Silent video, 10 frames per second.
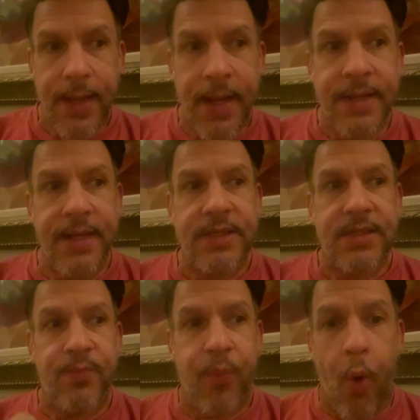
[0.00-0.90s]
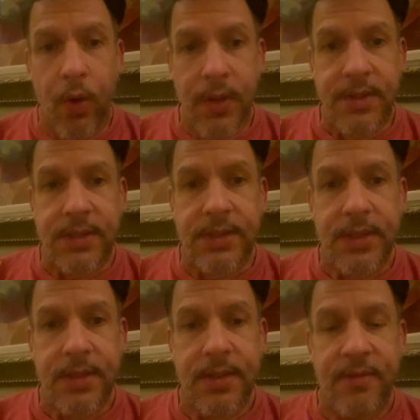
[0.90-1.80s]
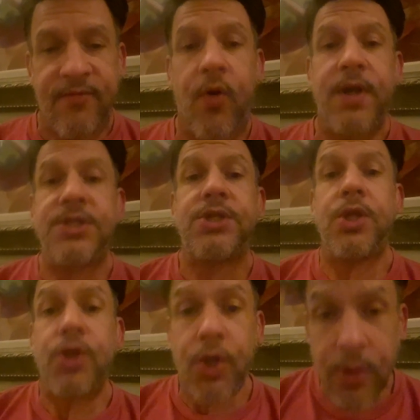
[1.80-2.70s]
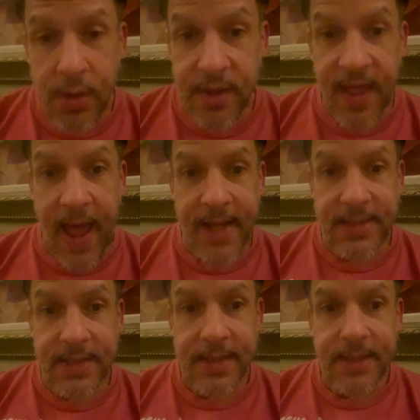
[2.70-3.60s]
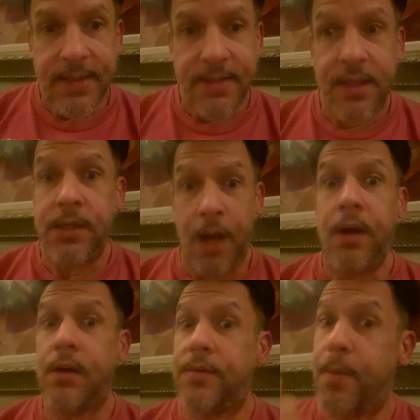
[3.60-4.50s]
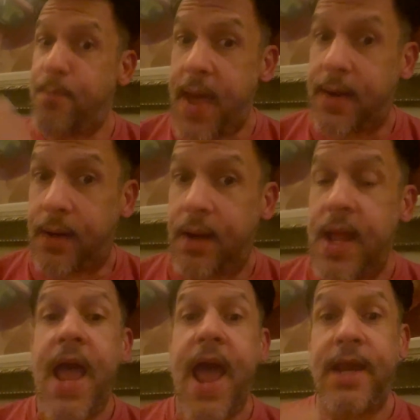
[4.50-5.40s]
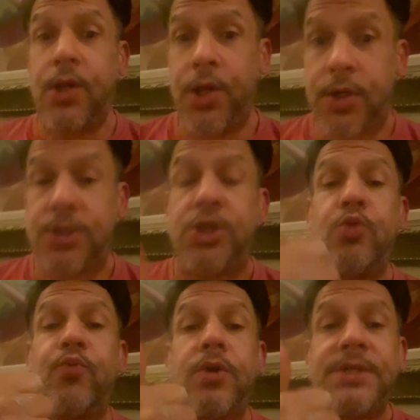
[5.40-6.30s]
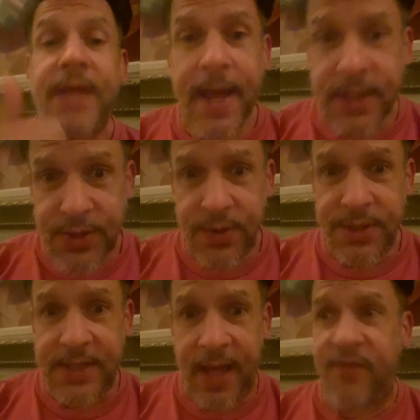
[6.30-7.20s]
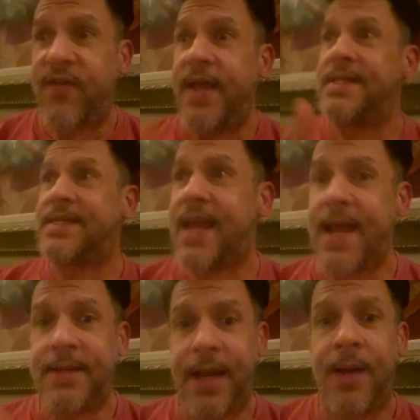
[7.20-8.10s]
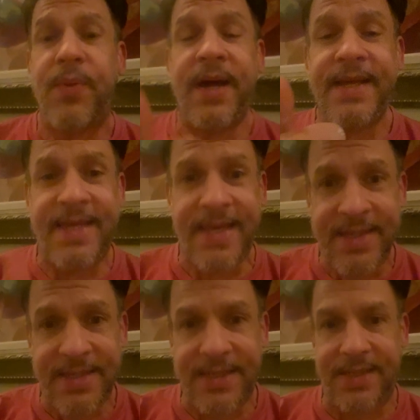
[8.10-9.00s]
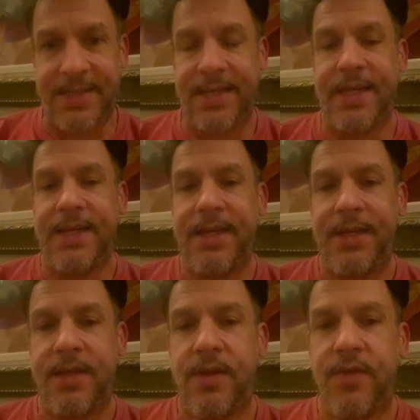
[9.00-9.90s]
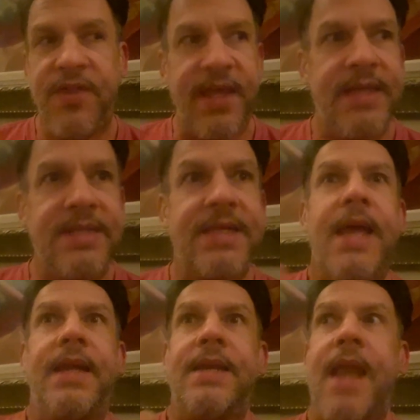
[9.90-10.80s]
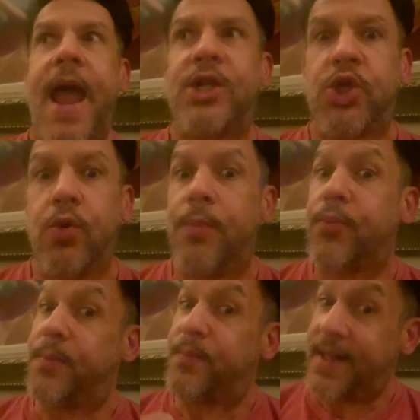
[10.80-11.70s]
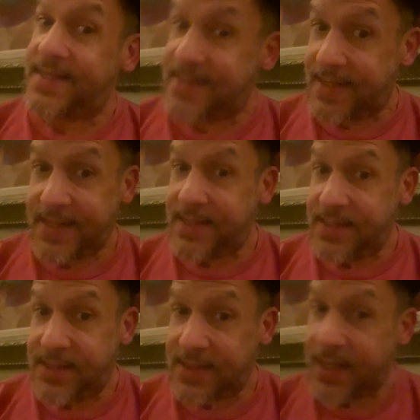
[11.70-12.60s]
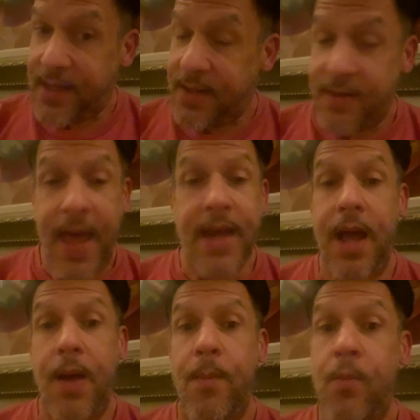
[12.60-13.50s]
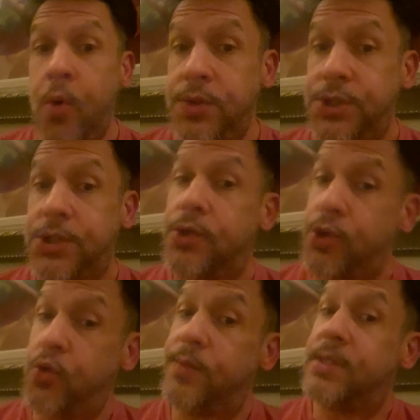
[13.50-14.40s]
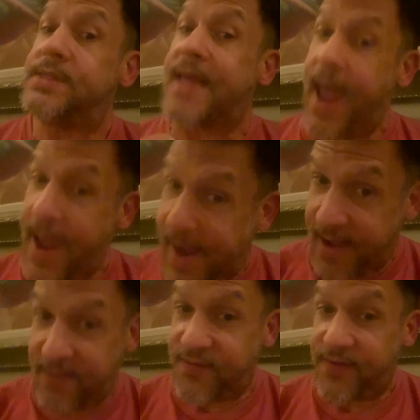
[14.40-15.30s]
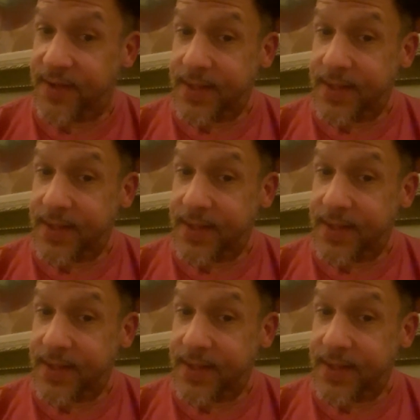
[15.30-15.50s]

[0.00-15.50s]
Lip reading: and it's important for us to learn that. The younger, the better, and learn to protect yourself and stand up against these natural propensities that most humans have.